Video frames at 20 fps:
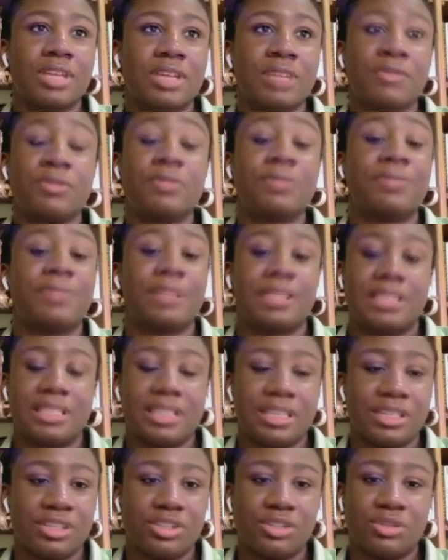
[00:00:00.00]
even fix
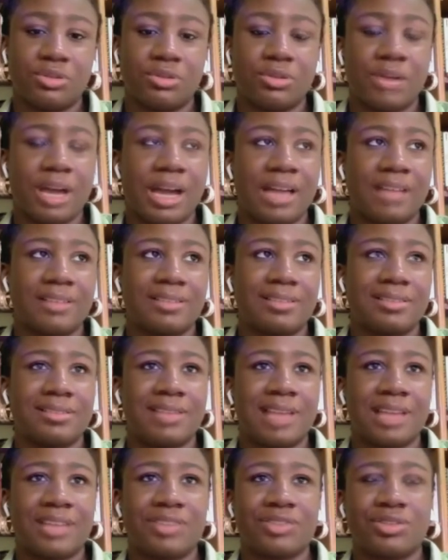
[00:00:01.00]
the issue. And
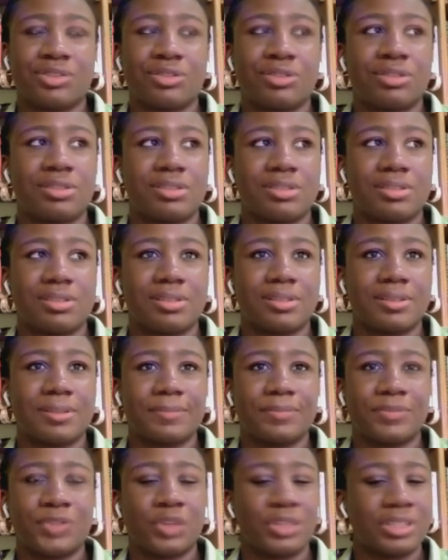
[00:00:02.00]
that's just
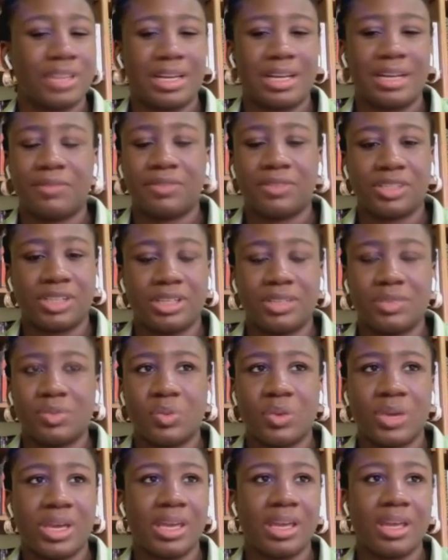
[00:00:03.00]
not an
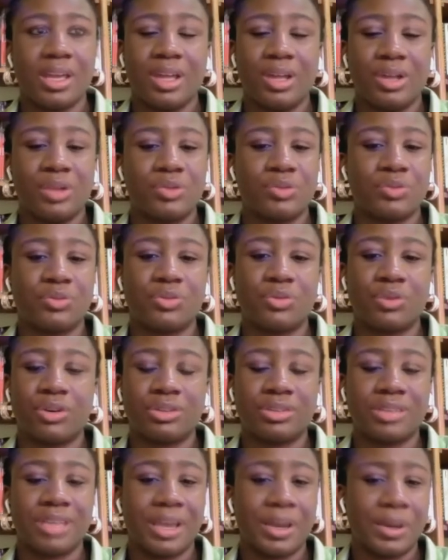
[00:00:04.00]
efficient way to
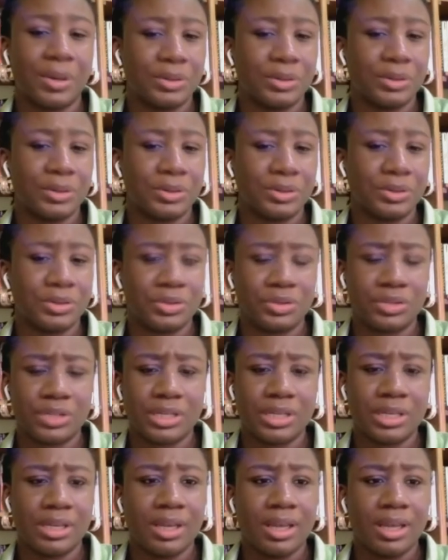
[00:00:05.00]
run a country,